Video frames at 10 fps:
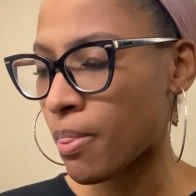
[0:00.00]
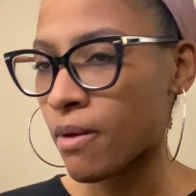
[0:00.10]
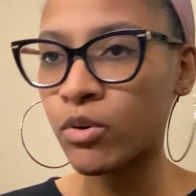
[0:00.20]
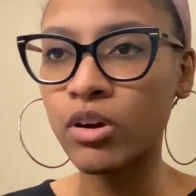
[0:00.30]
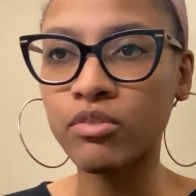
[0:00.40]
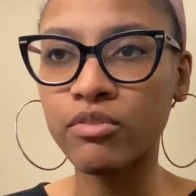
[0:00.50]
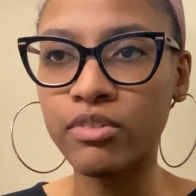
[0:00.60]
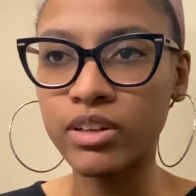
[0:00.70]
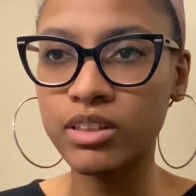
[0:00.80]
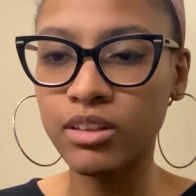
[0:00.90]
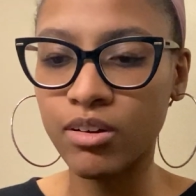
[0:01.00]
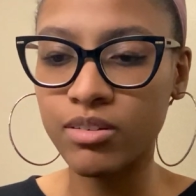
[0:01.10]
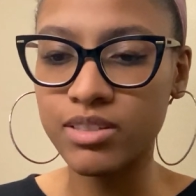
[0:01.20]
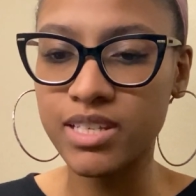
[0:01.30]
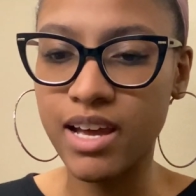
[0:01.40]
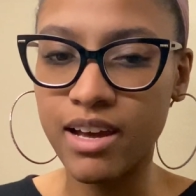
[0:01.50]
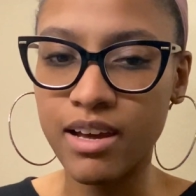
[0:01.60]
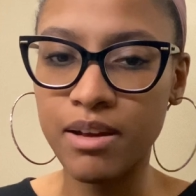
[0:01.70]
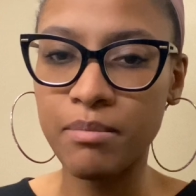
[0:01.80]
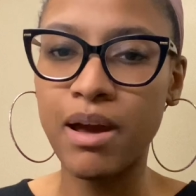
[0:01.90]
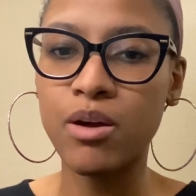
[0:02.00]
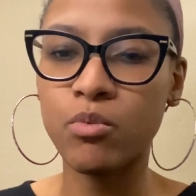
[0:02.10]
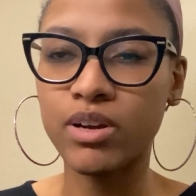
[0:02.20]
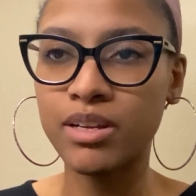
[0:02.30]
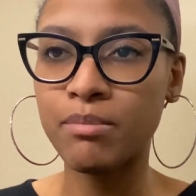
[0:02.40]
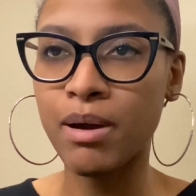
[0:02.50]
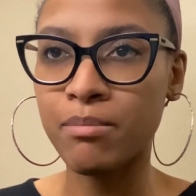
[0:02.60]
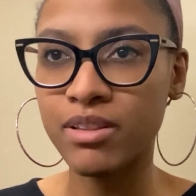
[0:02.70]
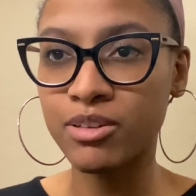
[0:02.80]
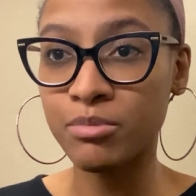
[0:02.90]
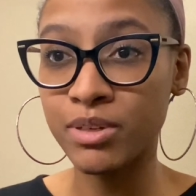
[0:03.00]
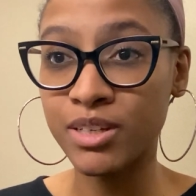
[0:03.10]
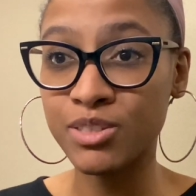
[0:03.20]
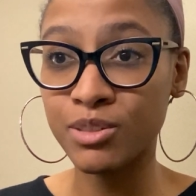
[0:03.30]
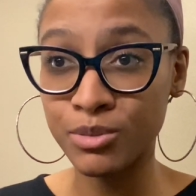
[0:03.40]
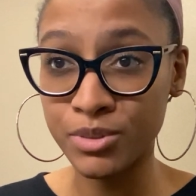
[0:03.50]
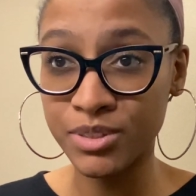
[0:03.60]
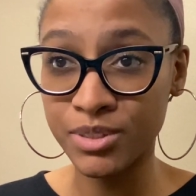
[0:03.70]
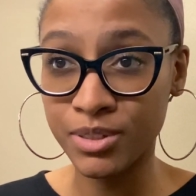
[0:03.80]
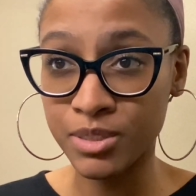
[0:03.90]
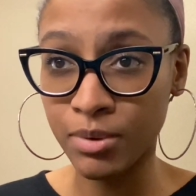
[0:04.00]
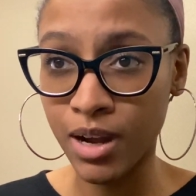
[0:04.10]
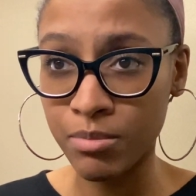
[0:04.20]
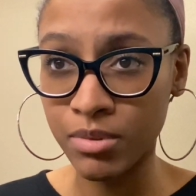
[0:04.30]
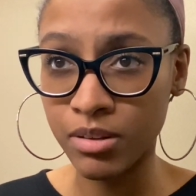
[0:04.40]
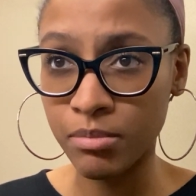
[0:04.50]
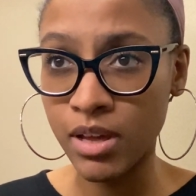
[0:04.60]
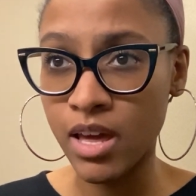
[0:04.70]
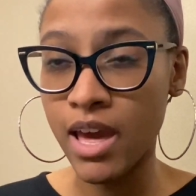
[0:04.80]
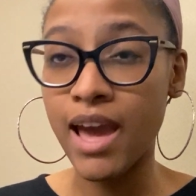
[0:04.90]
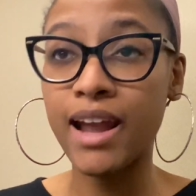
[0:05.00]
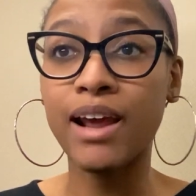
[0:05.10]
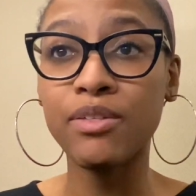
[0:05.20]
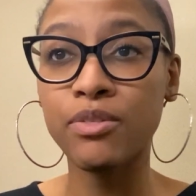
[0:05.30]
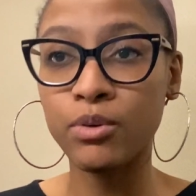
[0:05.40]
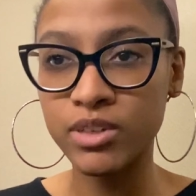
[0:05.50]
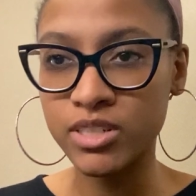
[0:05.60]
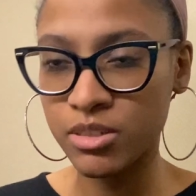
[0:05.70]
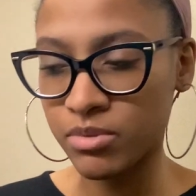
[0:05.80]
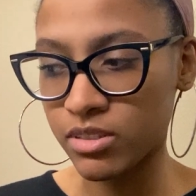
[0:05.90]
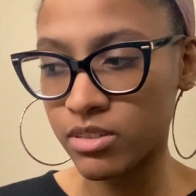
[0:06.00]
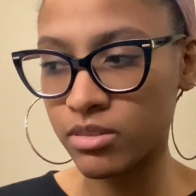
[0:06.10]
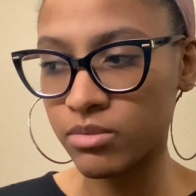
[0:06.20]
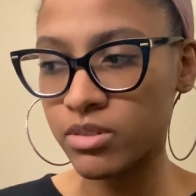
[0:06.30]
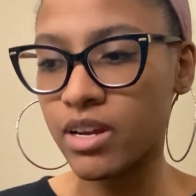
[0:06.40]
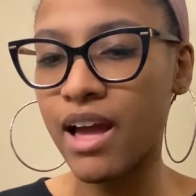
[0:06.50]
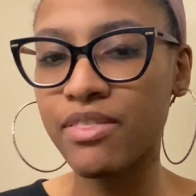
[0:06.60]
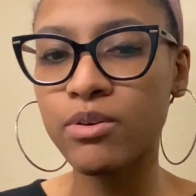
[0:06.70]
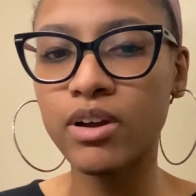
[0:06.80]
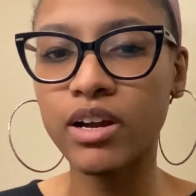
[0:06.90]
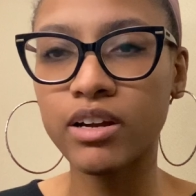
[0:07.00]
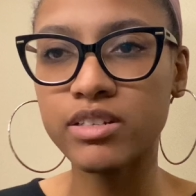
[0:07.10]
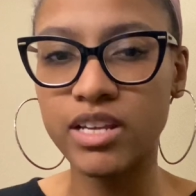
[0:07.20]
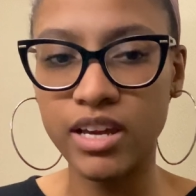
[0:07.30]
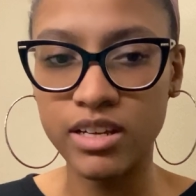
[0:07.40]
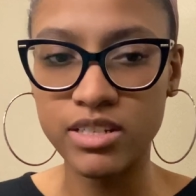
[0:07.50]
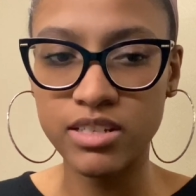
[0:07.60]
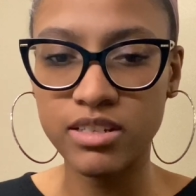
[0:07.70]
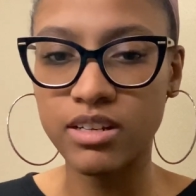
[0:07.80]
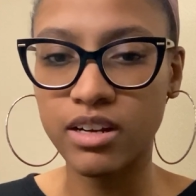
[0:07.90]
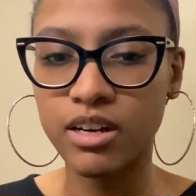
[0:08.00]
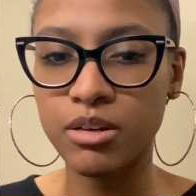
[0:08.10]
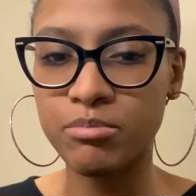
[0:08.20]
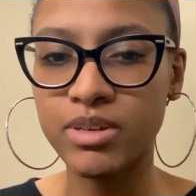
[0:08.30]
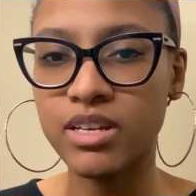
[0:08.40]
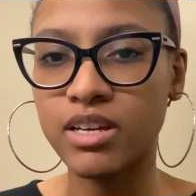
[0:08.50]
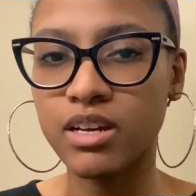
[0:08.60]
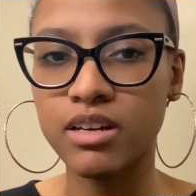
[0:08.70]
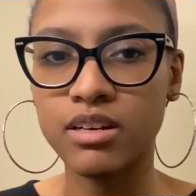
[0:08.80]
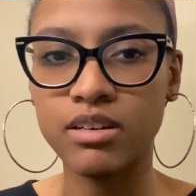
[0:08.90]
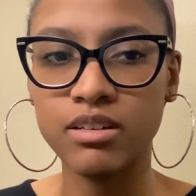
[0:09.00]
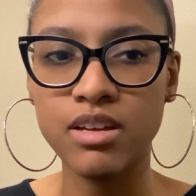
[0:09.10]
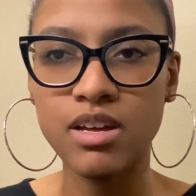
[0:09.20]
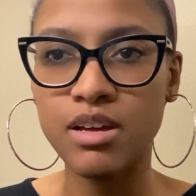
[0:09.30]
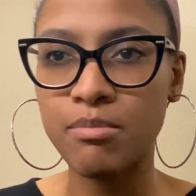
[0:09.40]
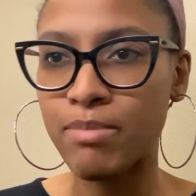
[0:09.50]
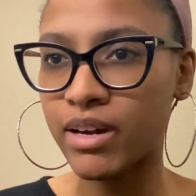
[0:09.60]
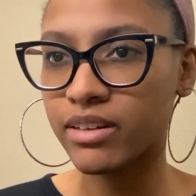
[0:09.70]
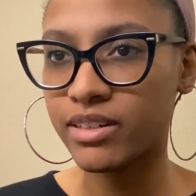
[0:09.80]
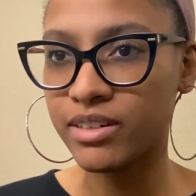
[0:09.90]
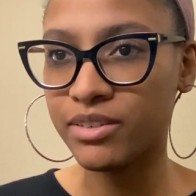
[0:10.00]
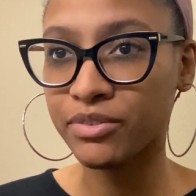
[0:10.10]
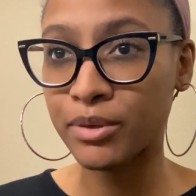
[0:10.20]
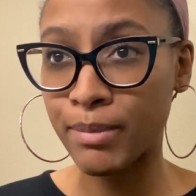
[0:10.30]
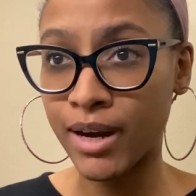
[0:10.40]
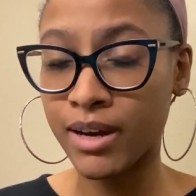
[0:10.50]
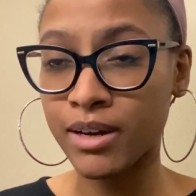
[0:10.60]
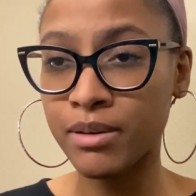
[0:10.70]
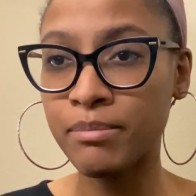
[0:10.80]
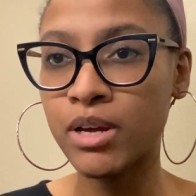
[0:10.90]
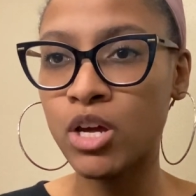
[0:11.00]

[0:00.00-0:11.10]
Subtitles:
for a really long time, I wanted my mother to be a solution to this problem. And I thought she was a solution. I thought her changing and her being a better and different mom